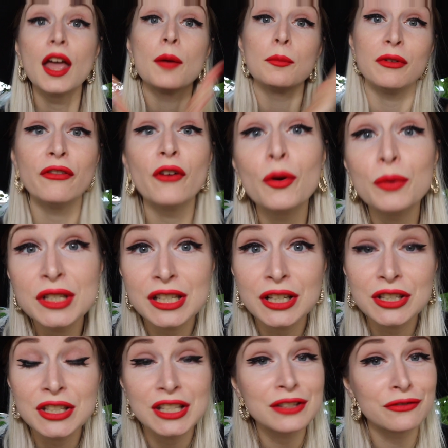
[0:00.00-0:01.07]
Before we
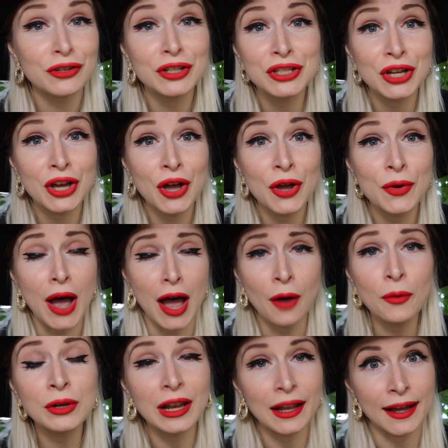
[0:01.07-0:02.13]
start this video, I
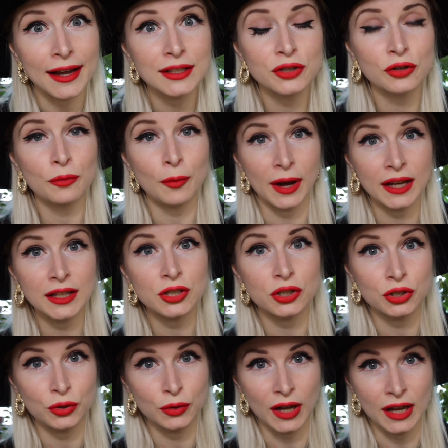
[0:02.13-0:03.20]
would like to
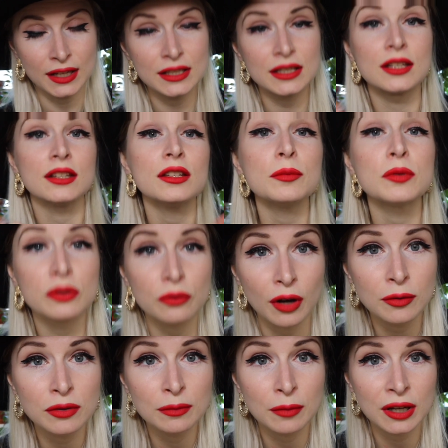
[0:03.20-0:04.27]
remind you guys to
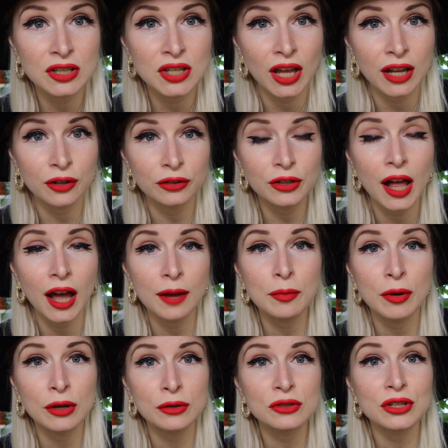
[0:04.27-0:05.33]
subscribe to my channel. I
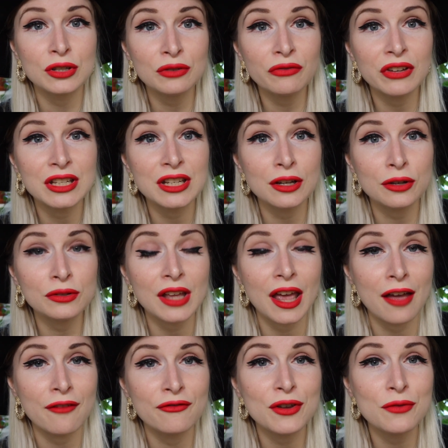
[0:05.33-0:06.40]
post new videos
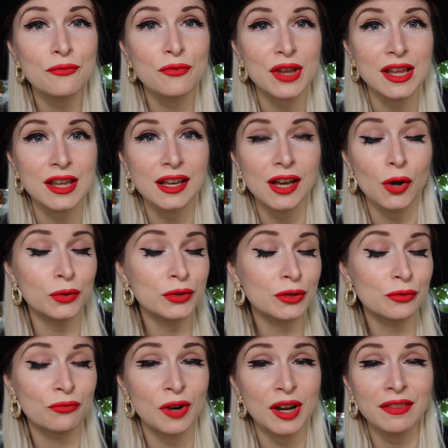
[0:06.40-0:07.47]
every week.
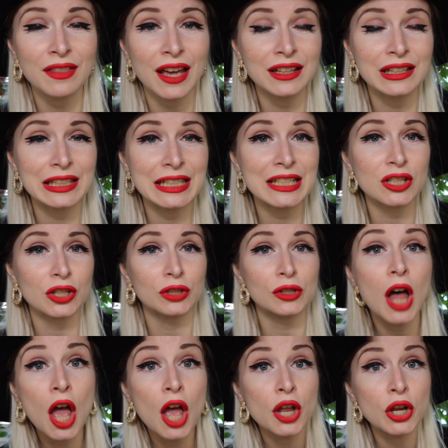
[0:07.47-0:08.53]
Also ring that
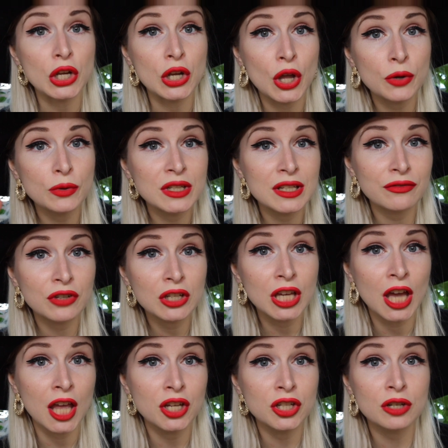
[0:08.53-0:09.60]
little
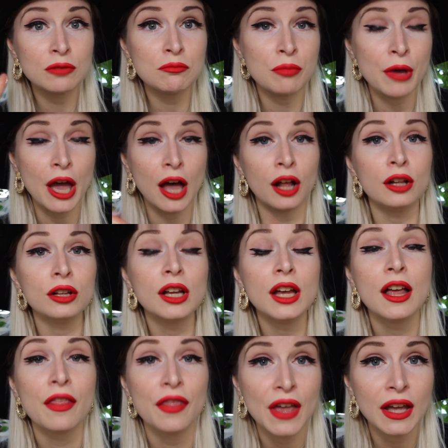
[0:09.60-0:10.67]
notification bell.
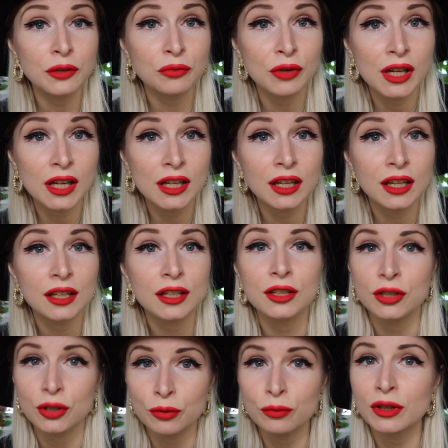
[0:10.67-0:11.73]
That way
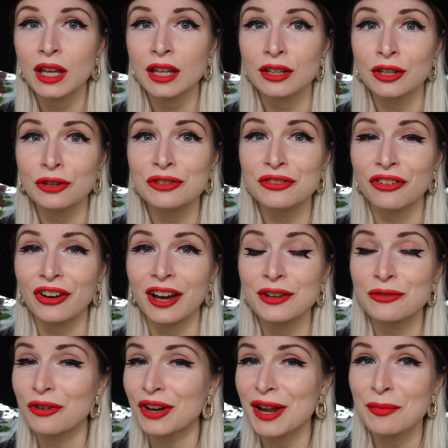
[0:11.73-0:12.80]
you will get
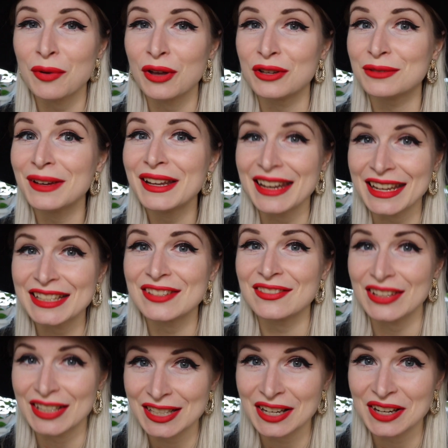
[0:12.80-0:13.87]
notified when I post my next
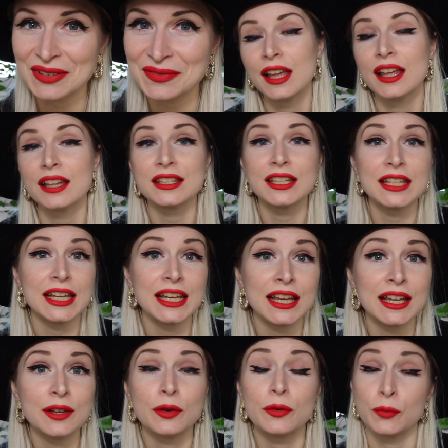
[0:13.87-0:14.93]
video.
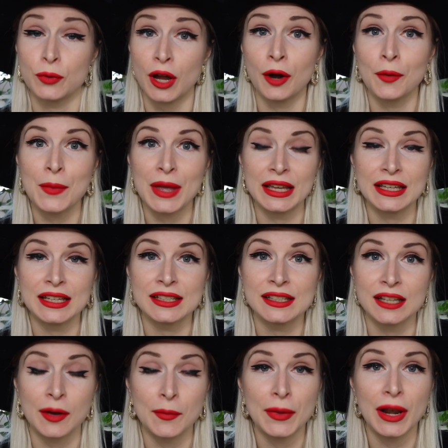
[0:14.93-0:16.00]
Today we are making
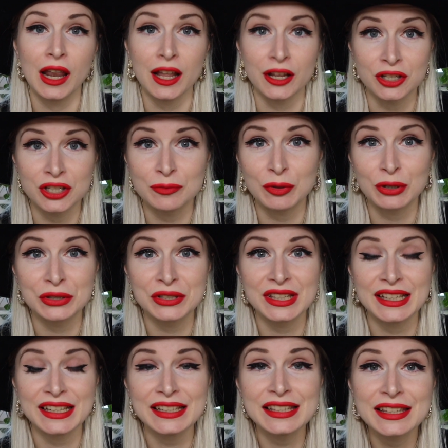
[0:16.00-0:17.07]
some lunch
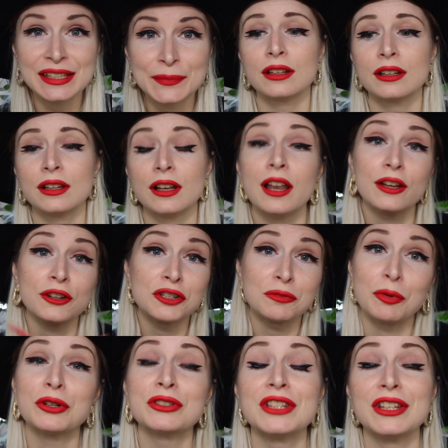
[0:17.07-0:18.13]
boxes. Lunch
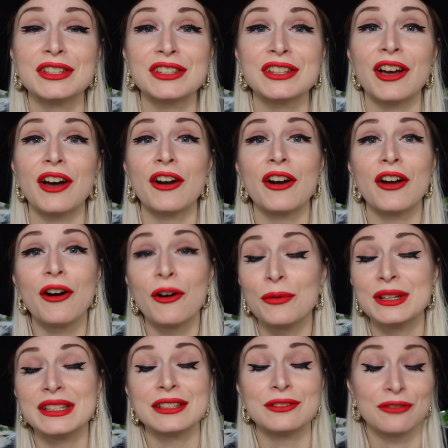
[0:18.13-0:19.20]
boxes are
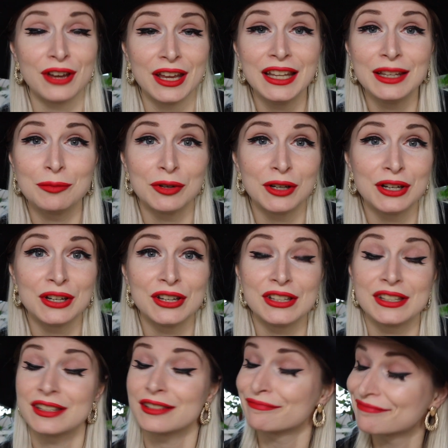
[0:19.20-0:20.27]
always great
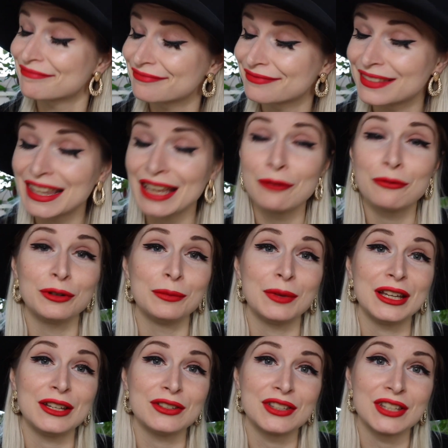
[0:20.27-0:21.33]
because they will
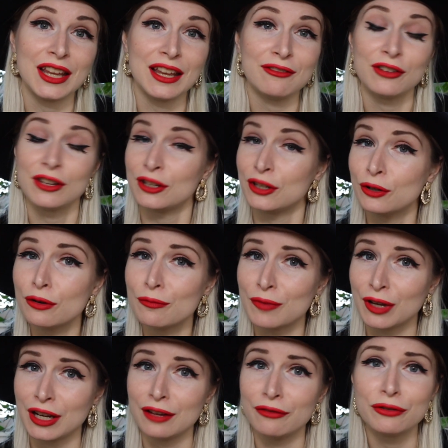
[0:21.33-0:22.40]
make you save your
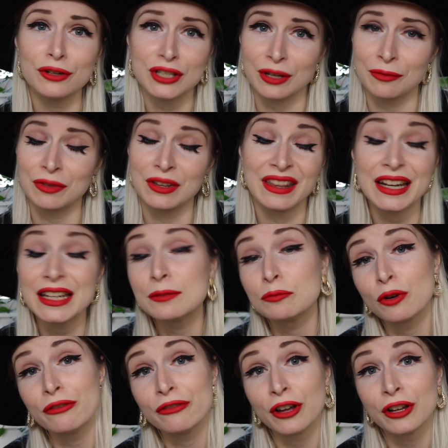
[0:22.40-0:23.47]
money for something that is
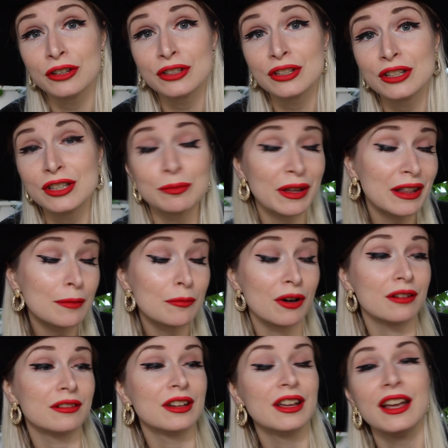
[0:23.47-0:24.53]
more fun to spend them
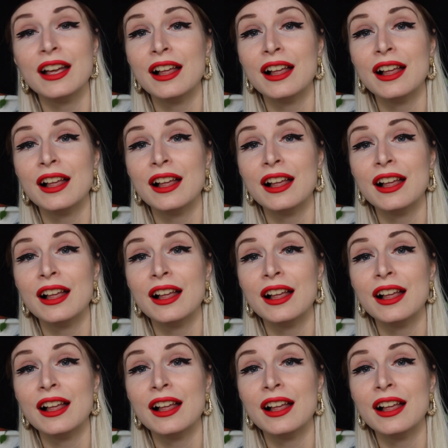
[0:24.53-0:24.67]
on.